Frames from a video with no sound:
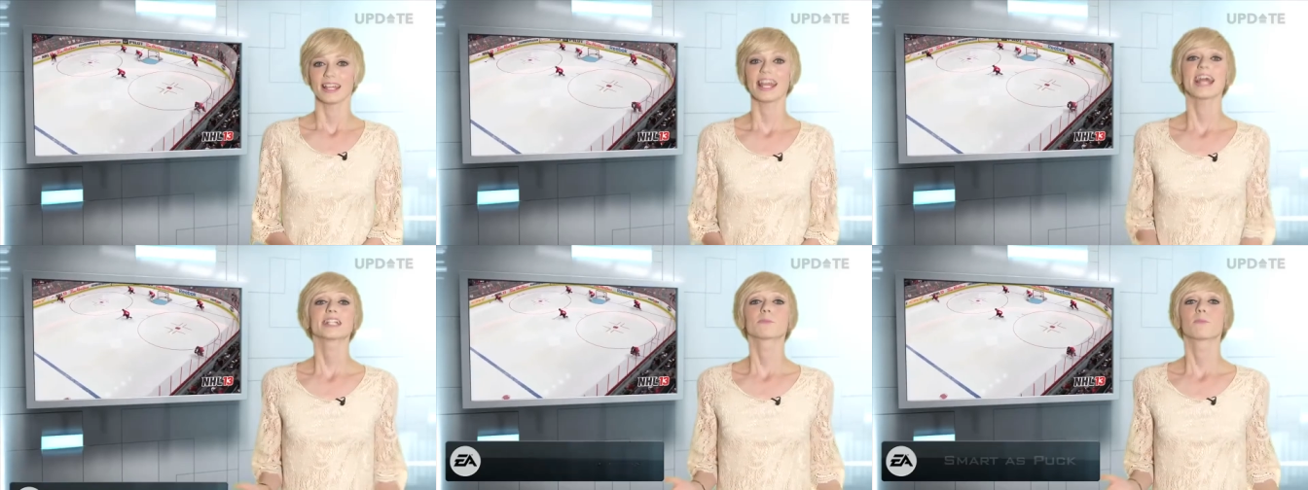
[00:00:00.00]

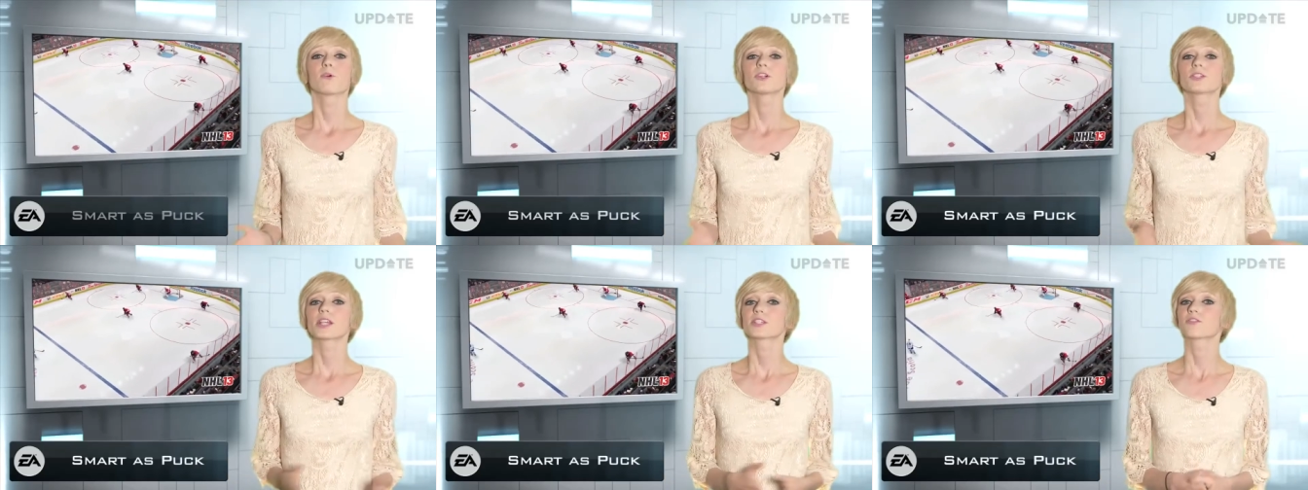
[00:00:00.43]
EA
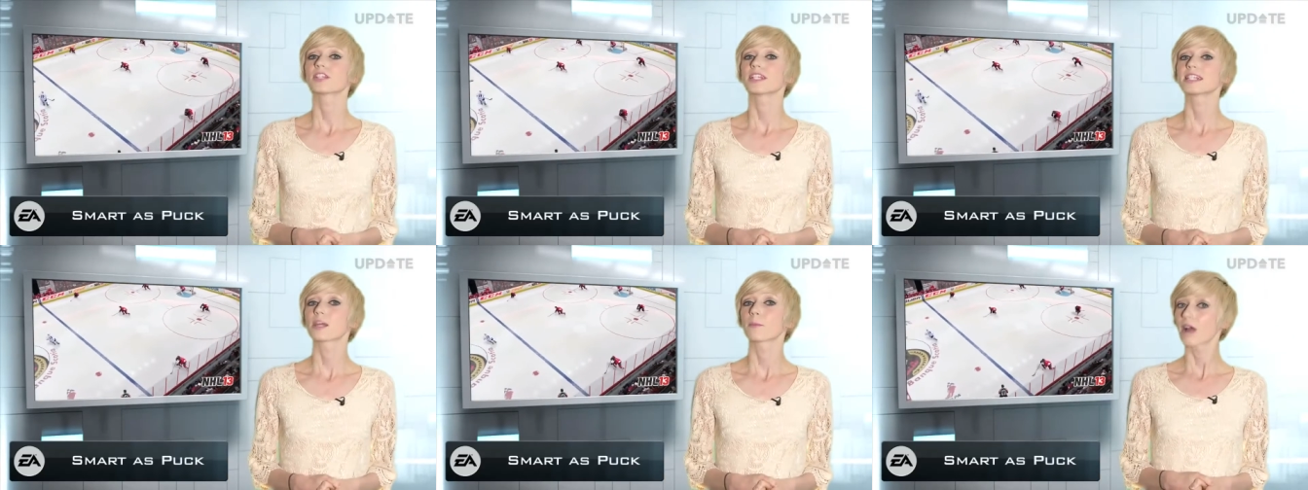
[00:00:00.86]
Sports has
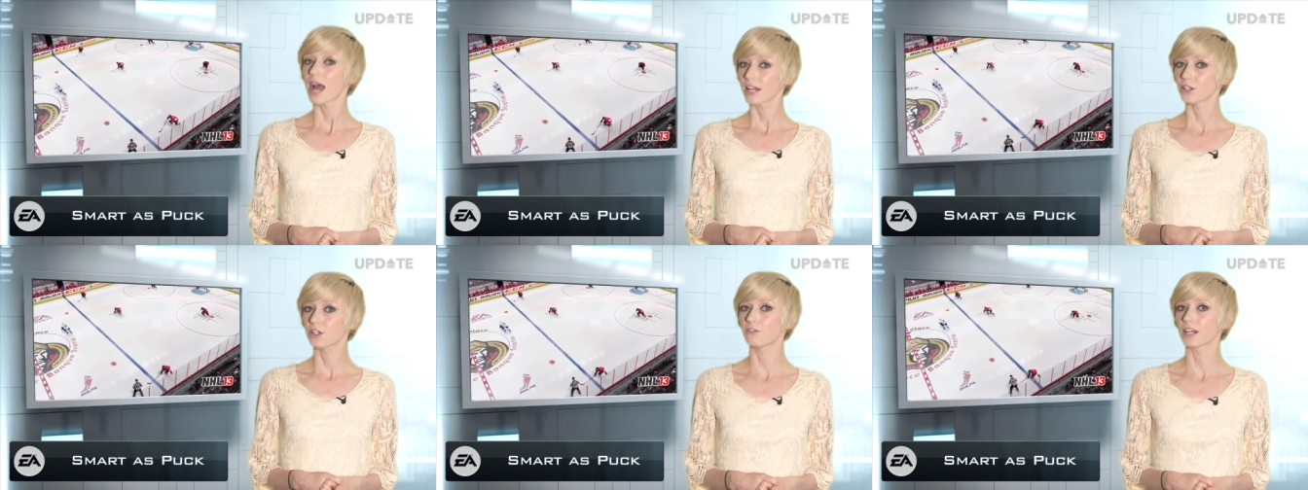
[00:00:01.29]
released a
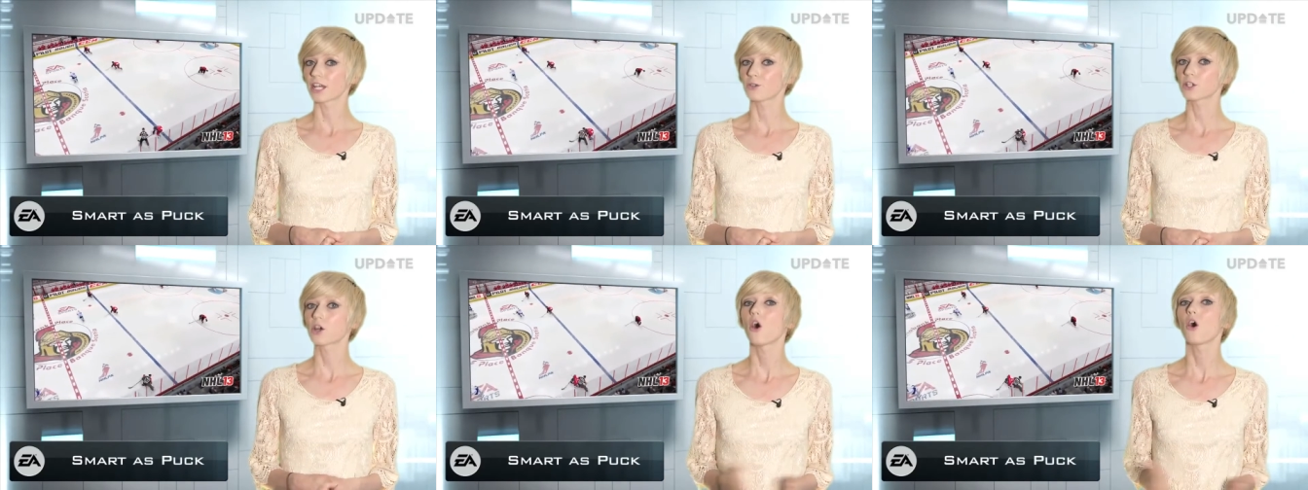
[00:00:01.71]
brand new
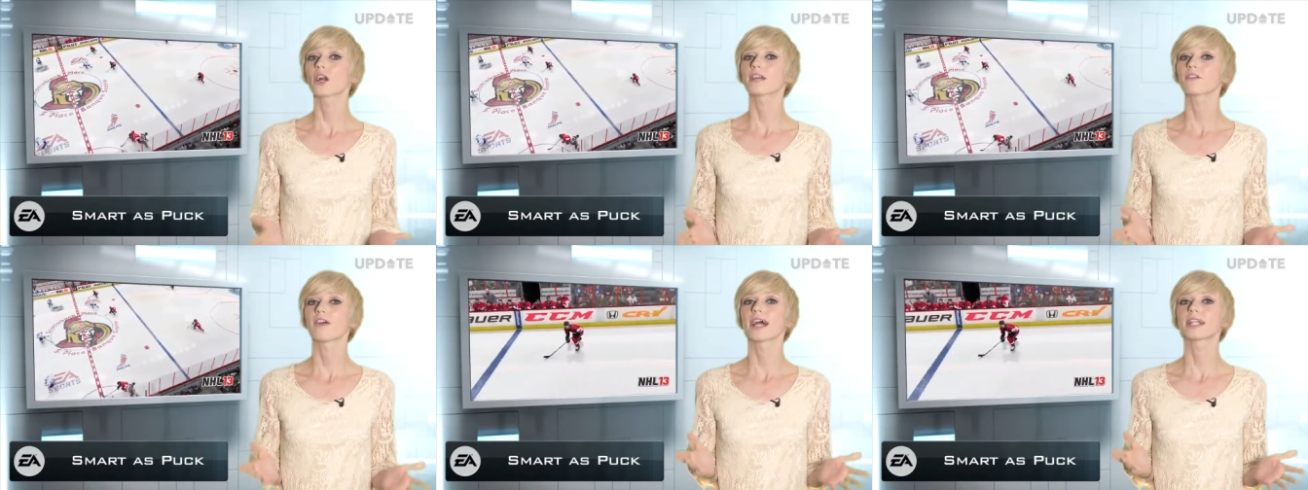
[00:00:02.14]
video
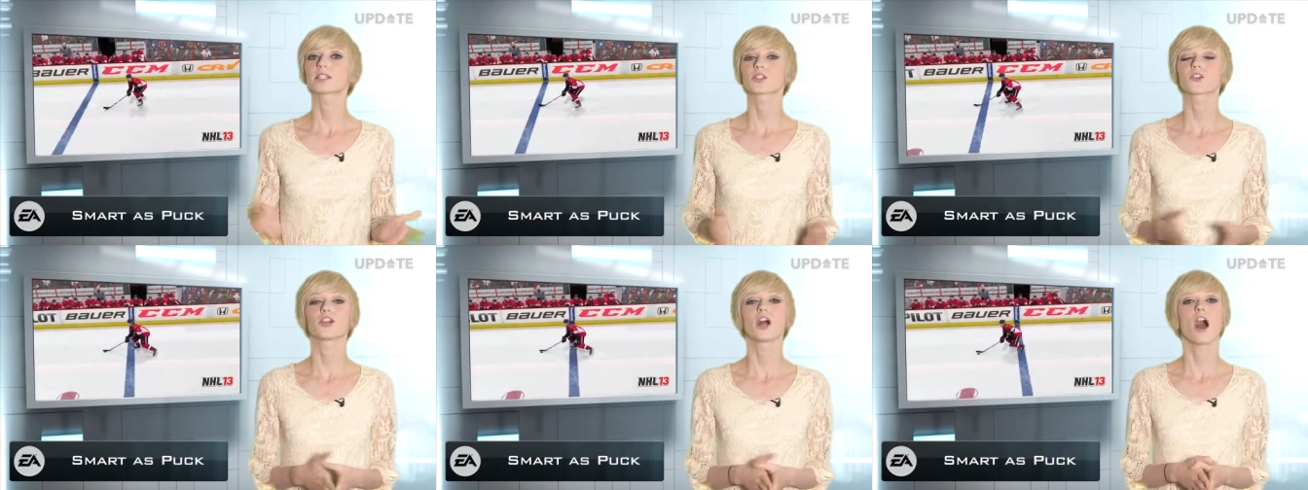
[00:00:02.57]
talking fans
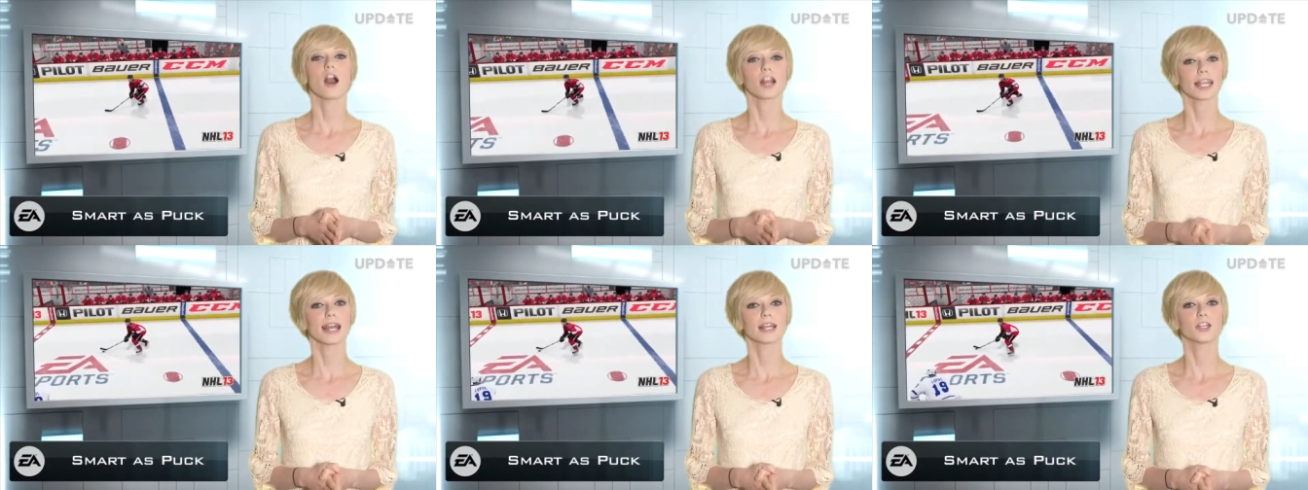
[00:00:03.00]
through
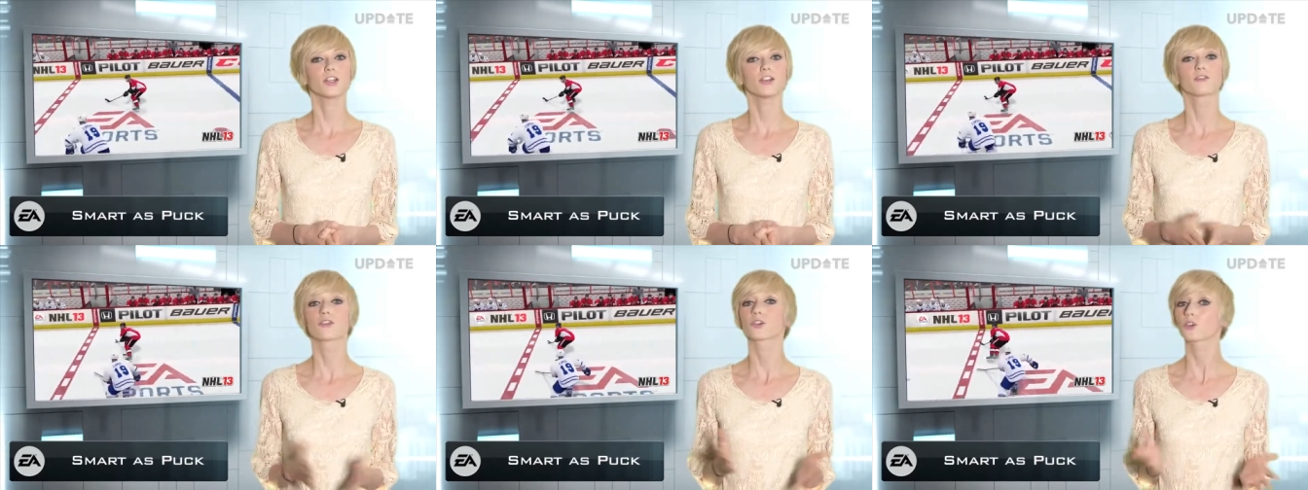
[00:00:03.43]
Hockey
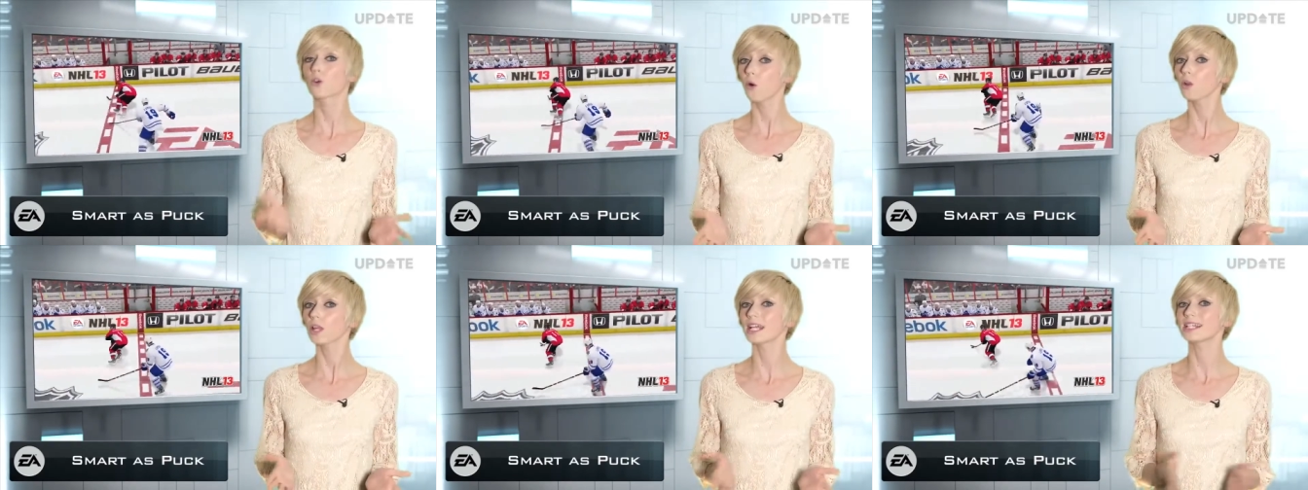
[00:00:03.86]
IQ for
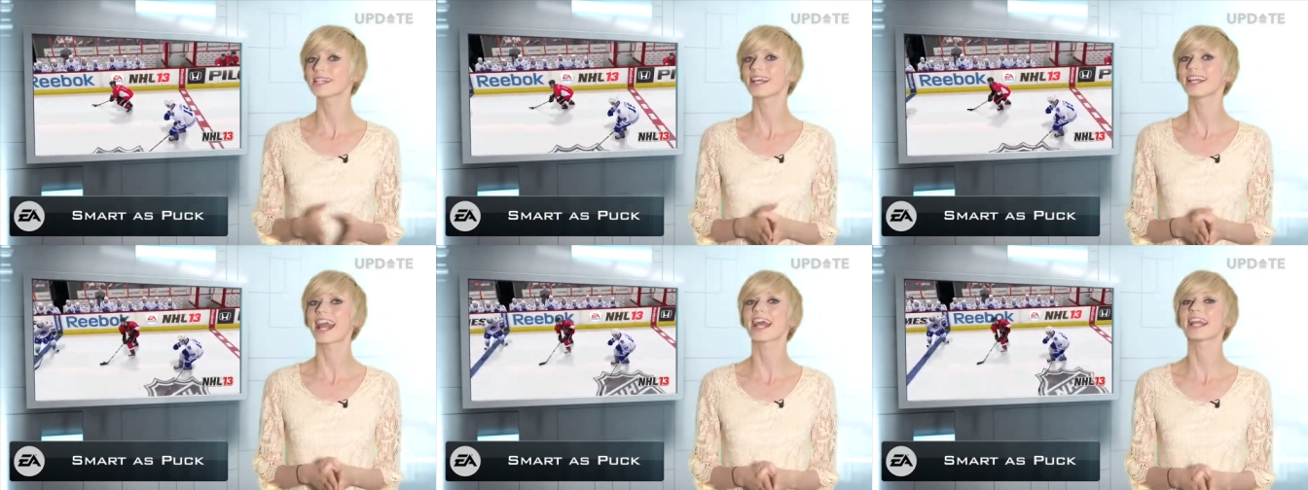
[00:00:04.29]
Goalies
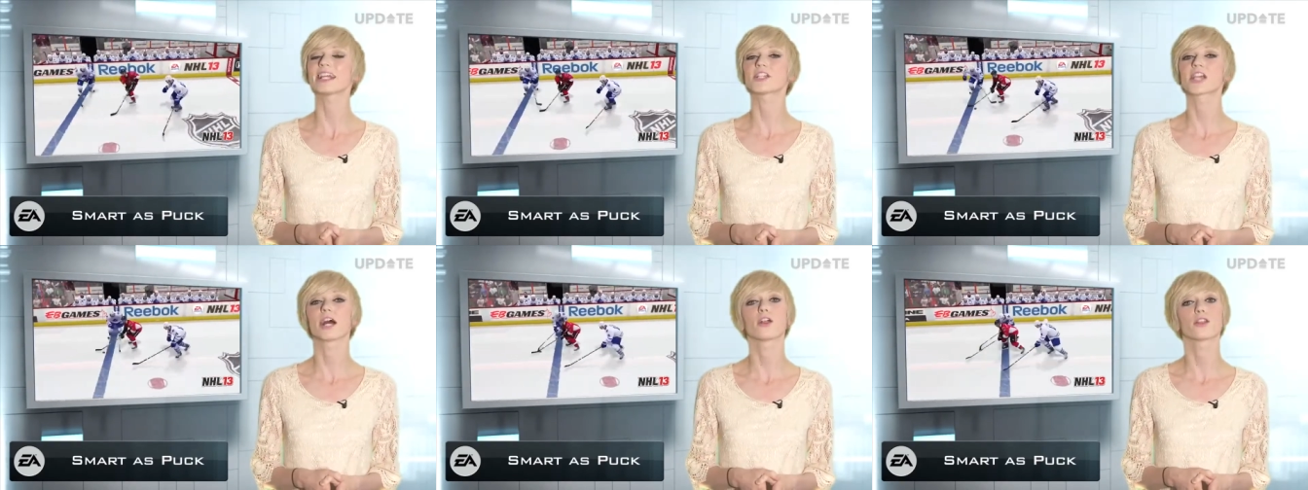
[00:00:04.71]
in
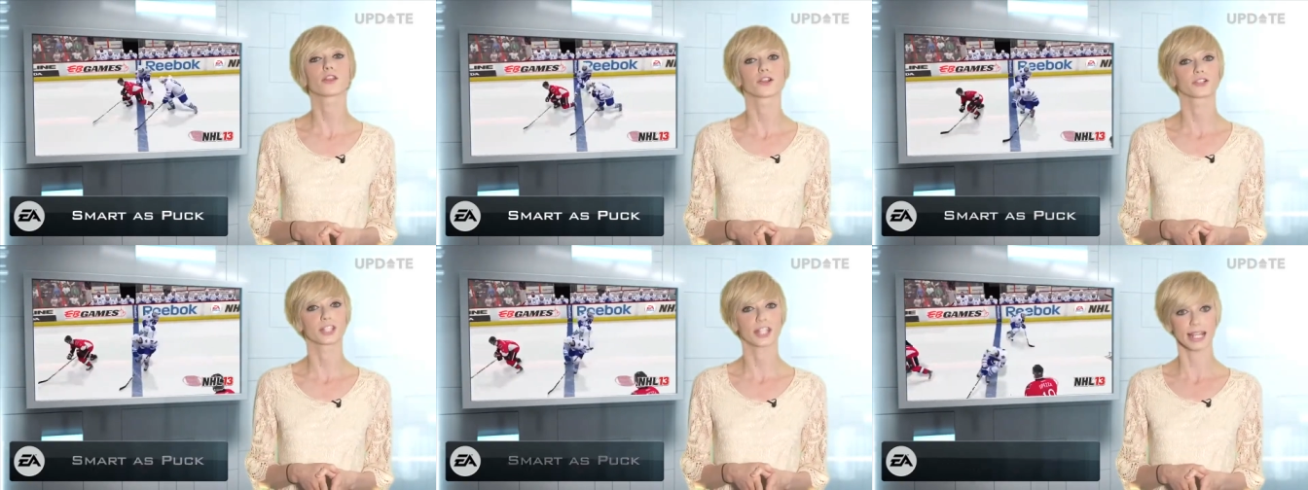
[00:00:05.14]
NHL
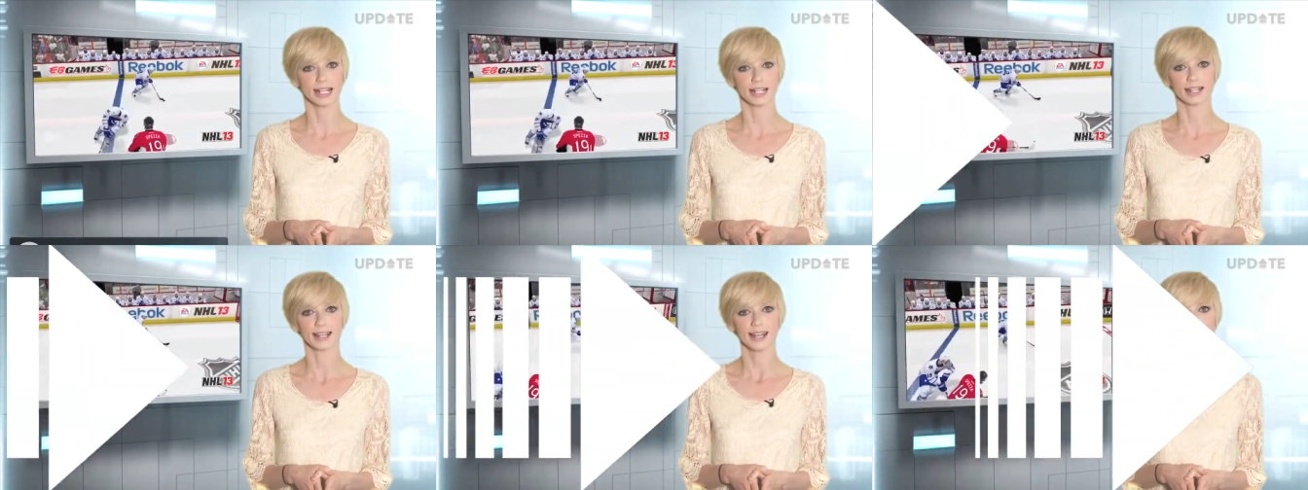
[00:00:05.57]
13.